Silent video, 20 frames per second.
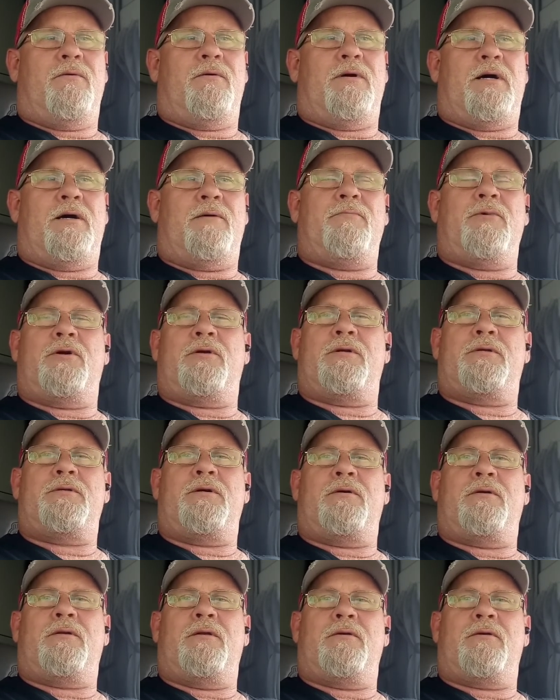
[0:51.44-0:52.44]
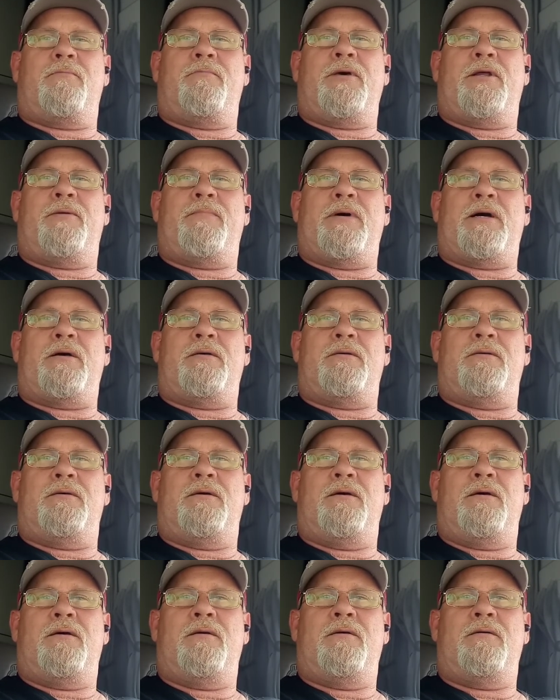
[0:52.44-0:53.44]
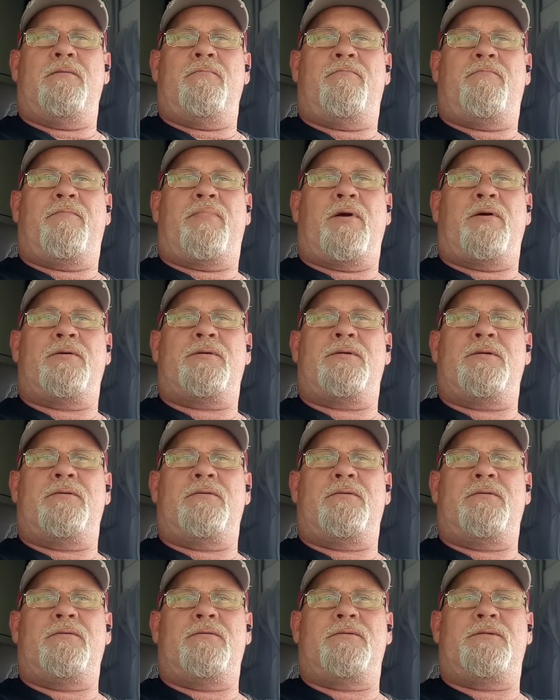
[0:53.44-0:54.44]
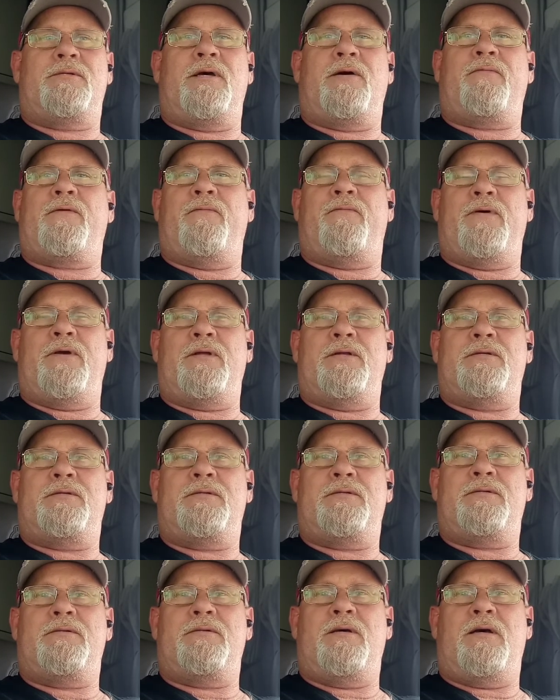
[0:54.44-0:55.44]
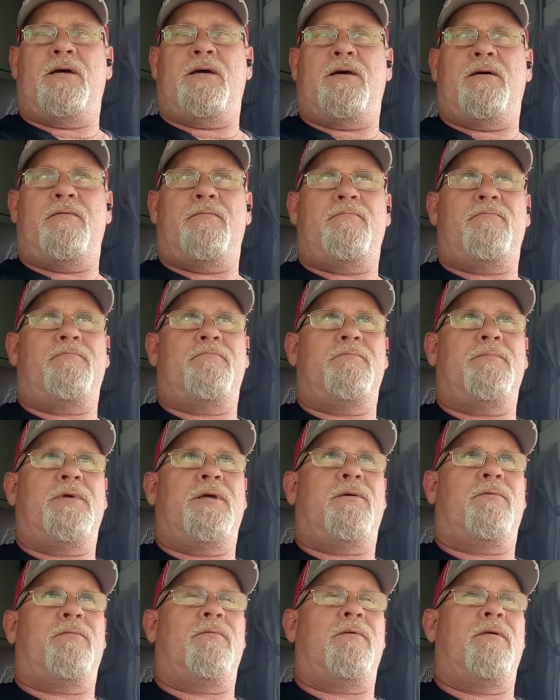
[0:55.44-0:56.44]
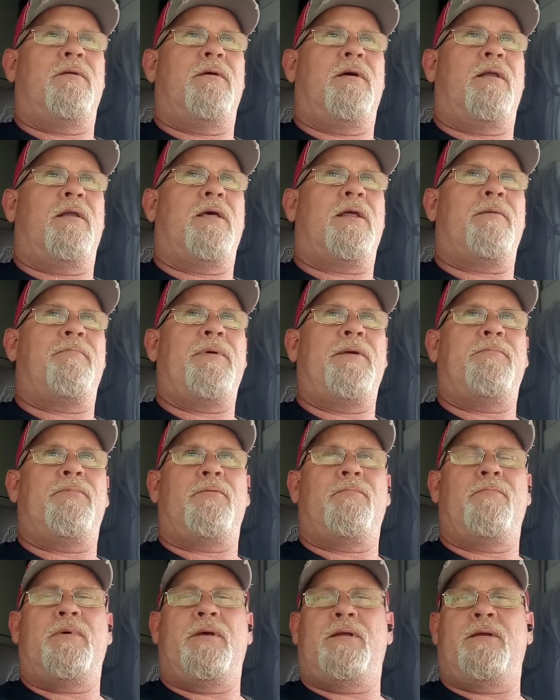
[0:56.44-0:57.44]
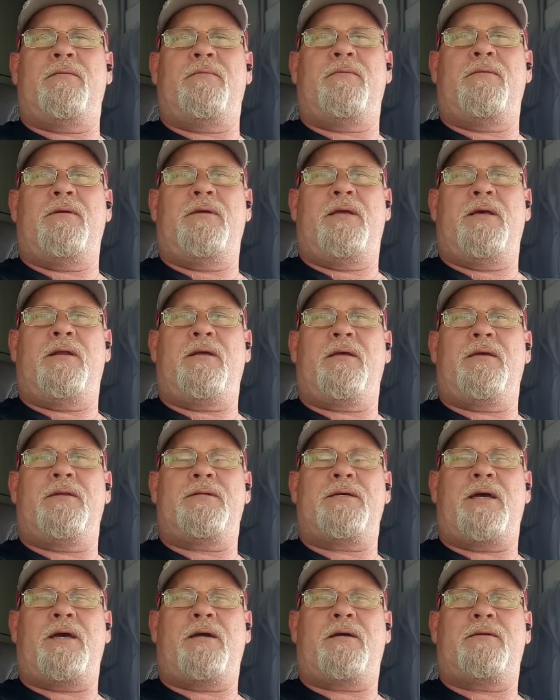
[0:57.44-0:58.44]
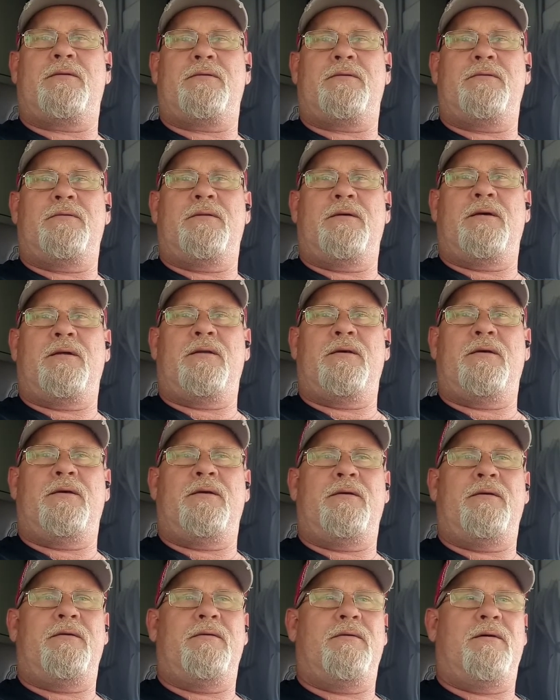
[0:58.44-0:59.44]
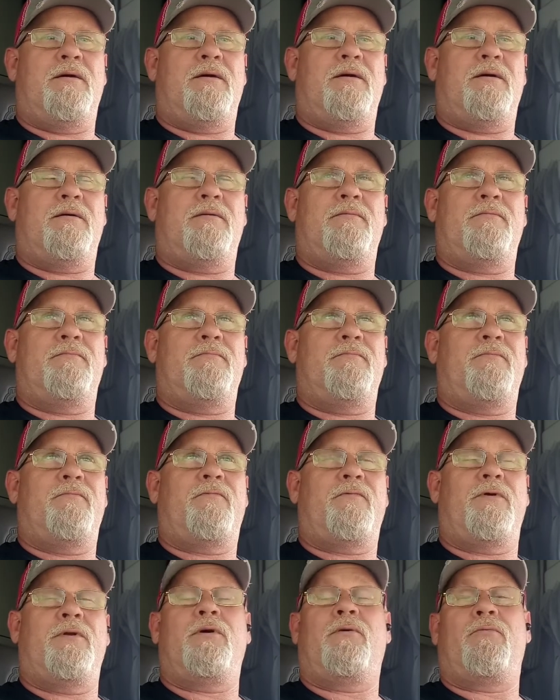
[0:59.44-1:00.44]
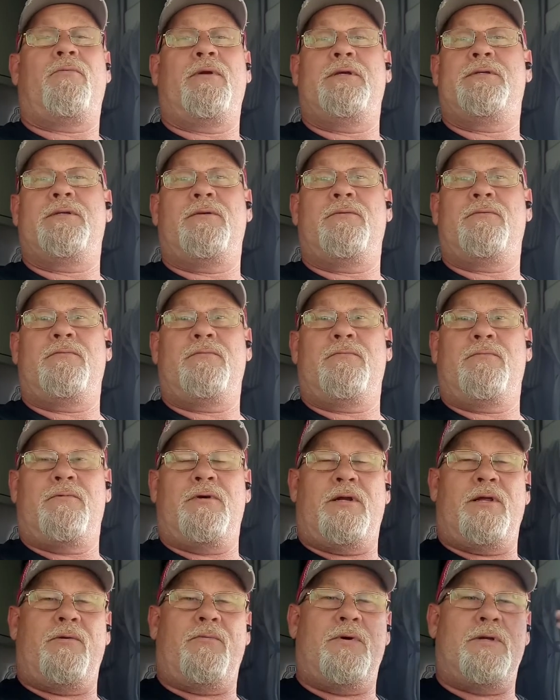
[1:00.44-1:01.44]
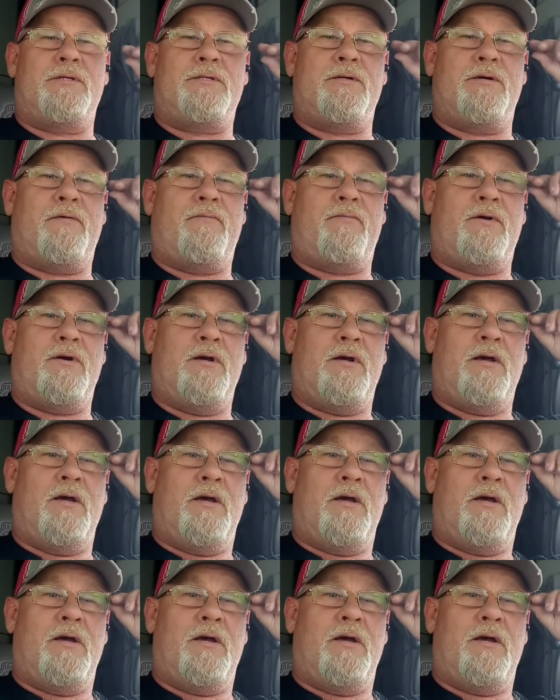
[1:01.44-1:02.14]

I'm going to talk a little bit about personal self-defense. A lot of people have been getting attacked lately for no reason really whatsoever.